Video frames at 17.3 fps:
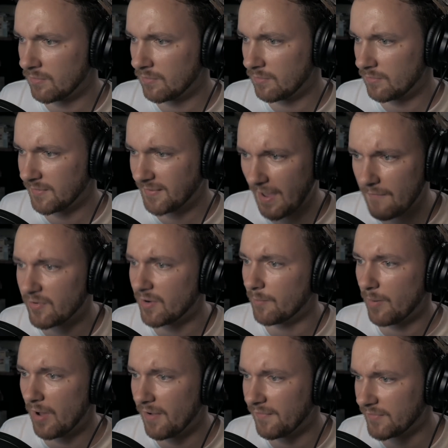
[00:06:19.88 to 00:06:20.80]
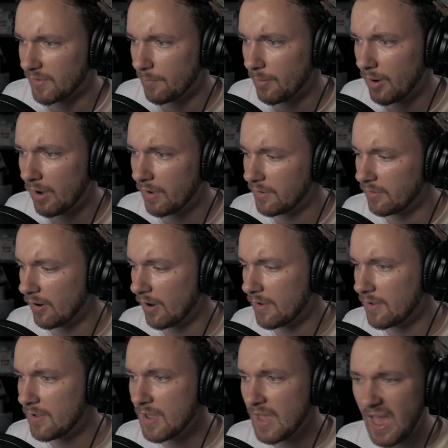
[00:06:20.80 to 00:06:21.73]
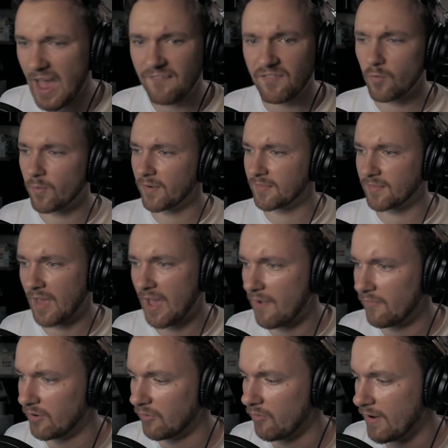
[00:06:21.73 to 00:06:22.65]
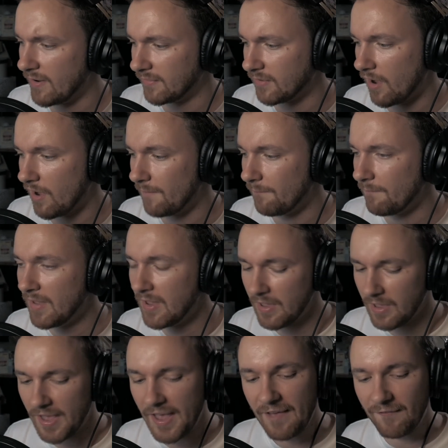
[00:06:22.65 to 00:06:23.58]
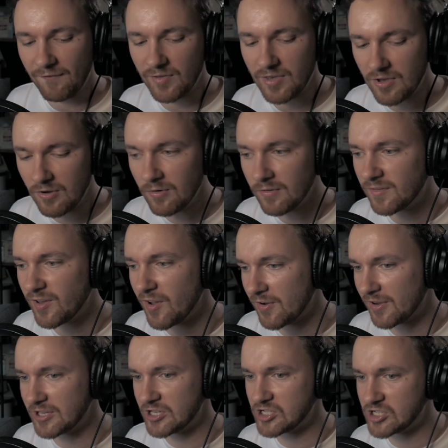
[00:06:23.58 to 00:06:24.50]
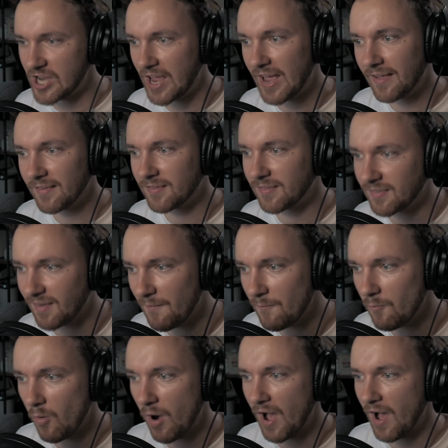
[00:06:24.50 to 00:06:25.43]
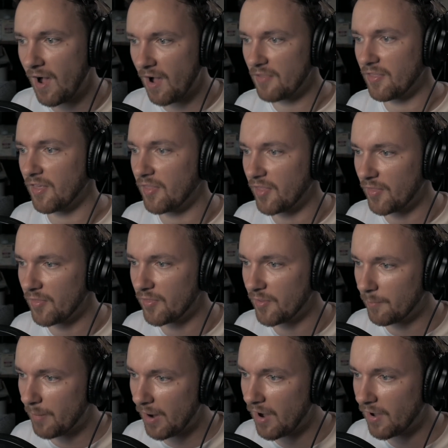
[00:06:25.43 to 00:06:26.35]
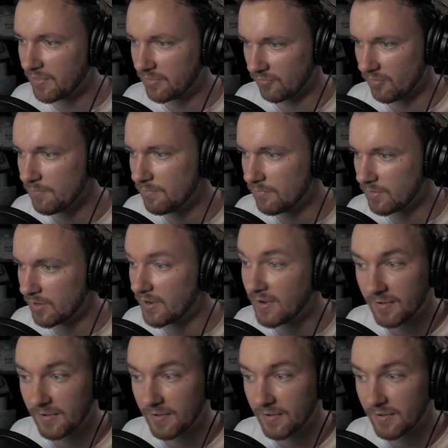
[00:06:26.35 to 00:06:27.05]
is having a birthday party, right? Everyone's there having a great time. If you took a shit somewhere other than the bathroom, in the